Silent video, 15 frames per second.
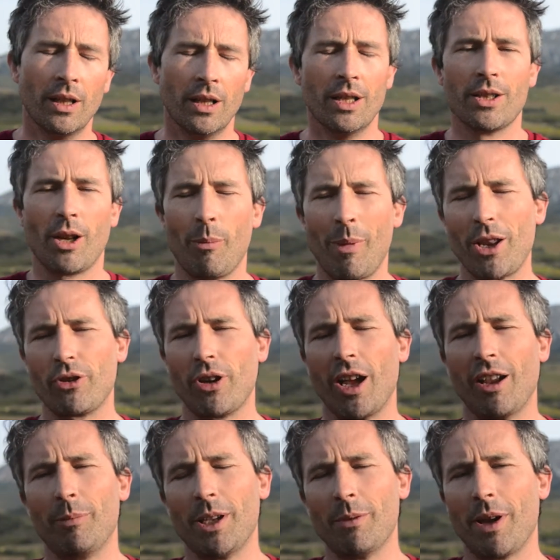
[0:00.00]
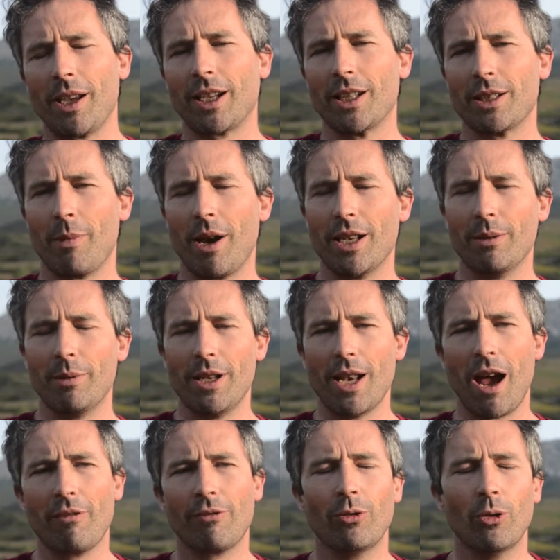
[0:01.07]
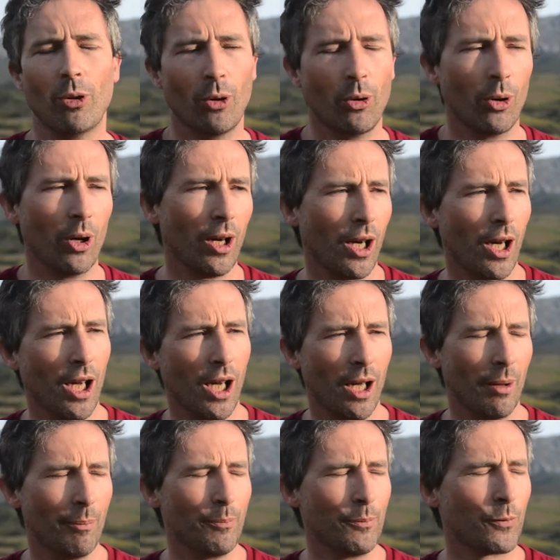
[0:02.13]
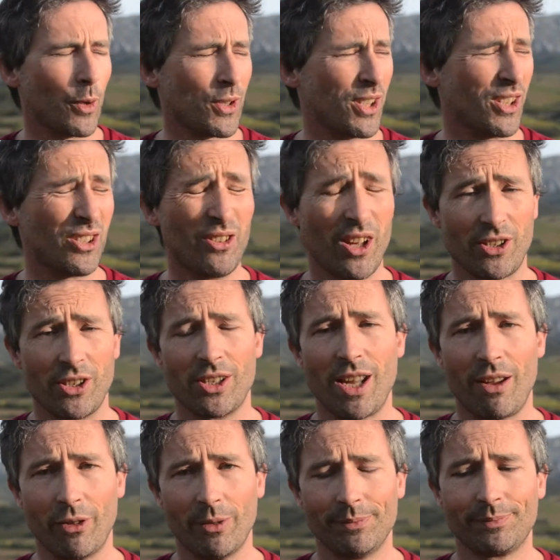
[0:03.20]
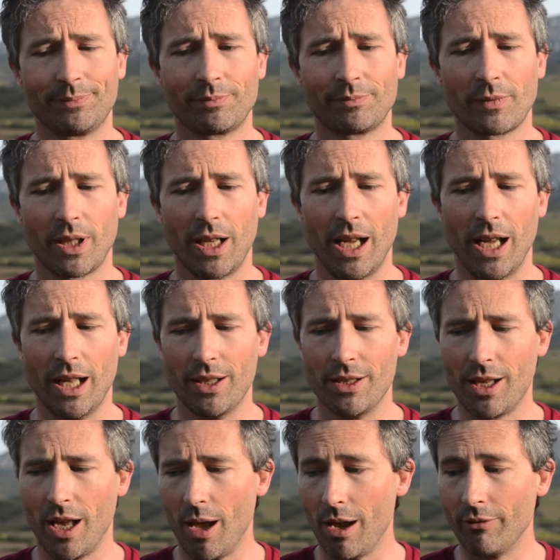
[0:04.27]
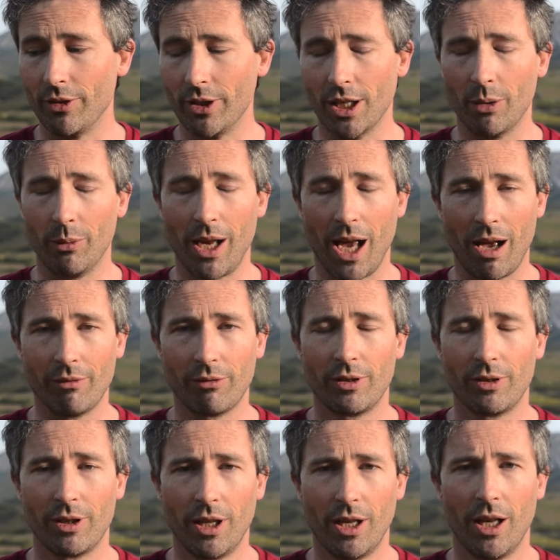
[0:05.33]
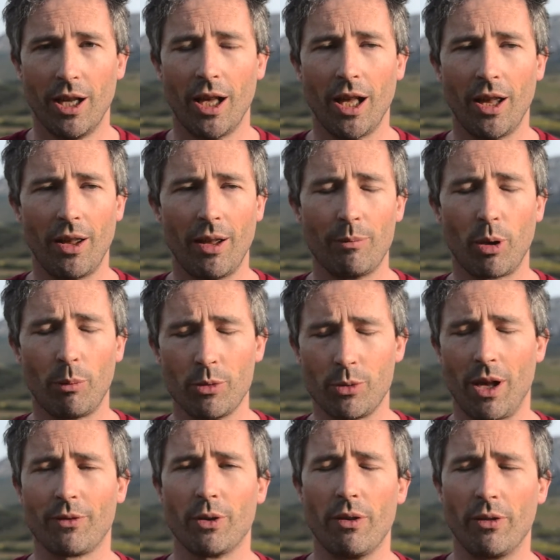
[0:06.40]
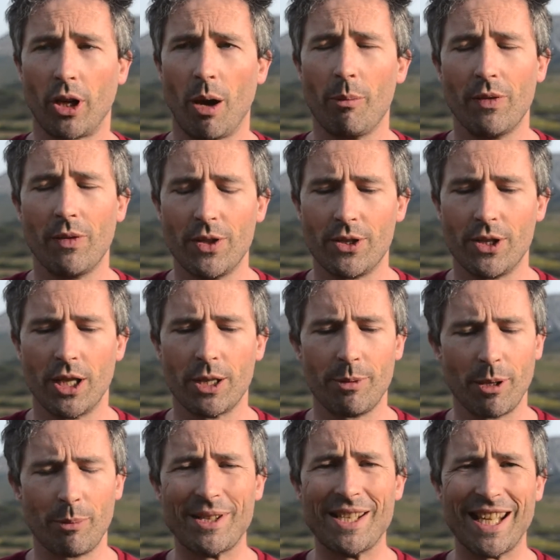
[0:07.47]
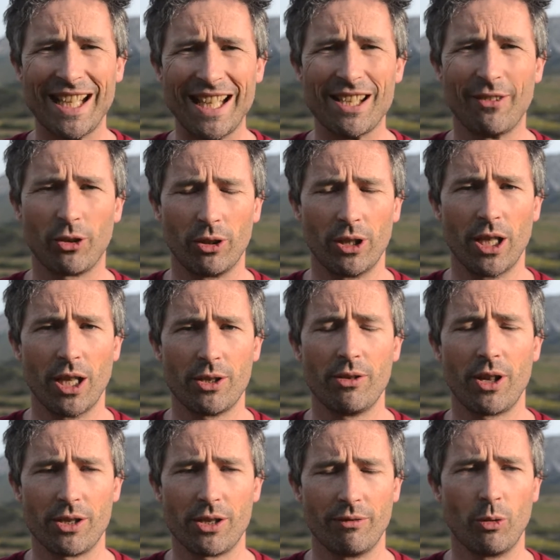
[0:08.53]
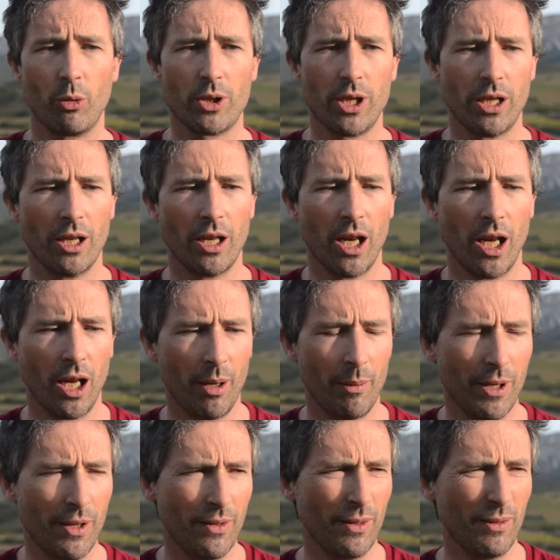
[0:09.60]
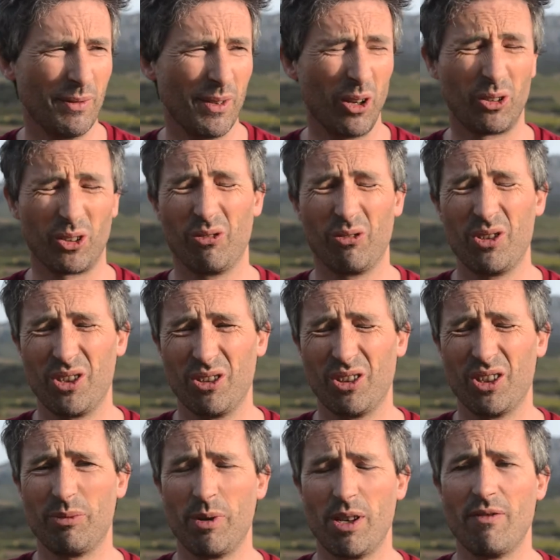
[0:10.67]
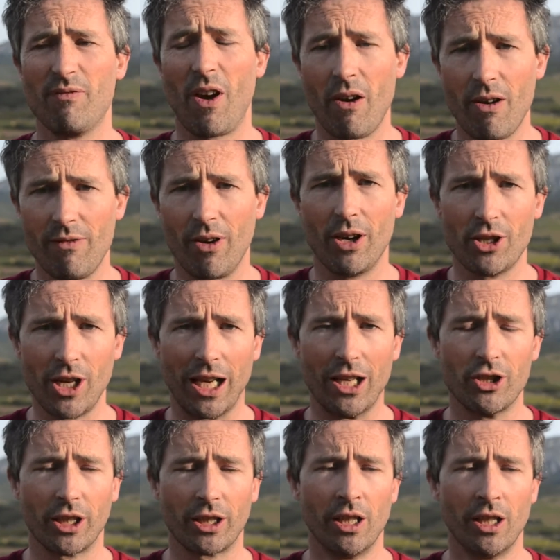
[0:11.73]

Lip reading: So Amanda and I have been making Domaine in the Bee now for, since 2007, and every year we have problems we have to overcome, and this year has been a particularly difficult year. 2014 in the Roussillon has been very, very challenging.